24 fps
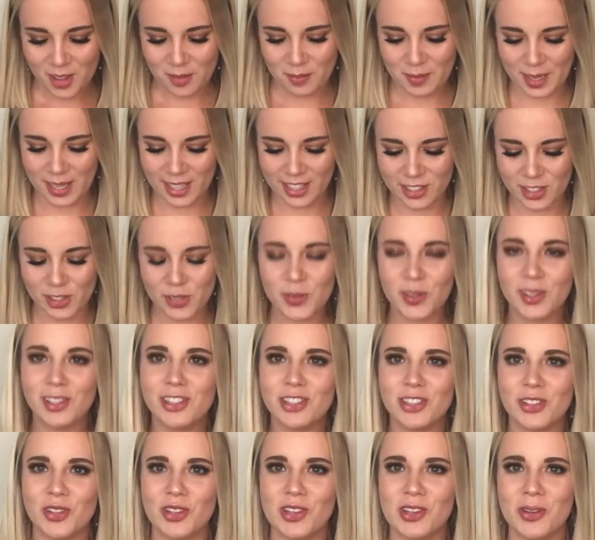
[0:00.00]
But I just want to
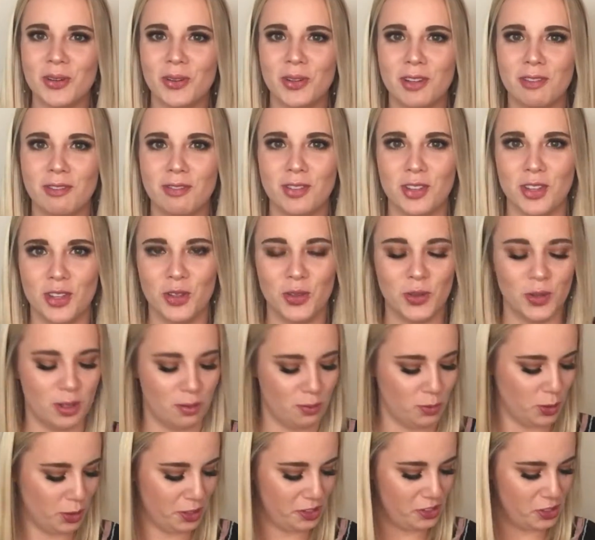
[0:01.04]
show you a few
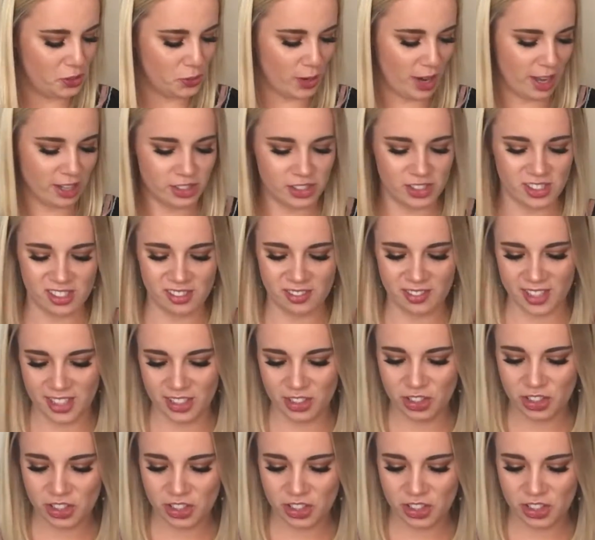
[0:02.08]
more swatches of these